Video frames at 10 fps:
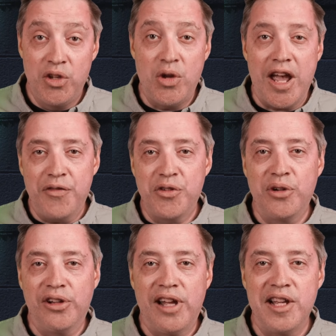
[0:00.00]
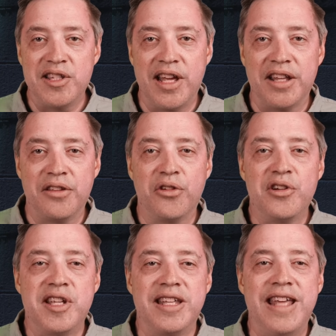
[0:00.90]
you have to realize that there
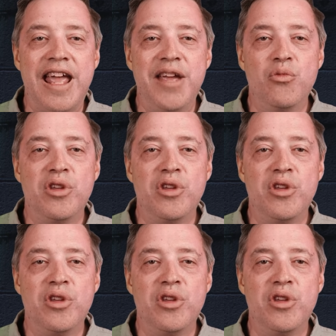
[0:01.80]
is a game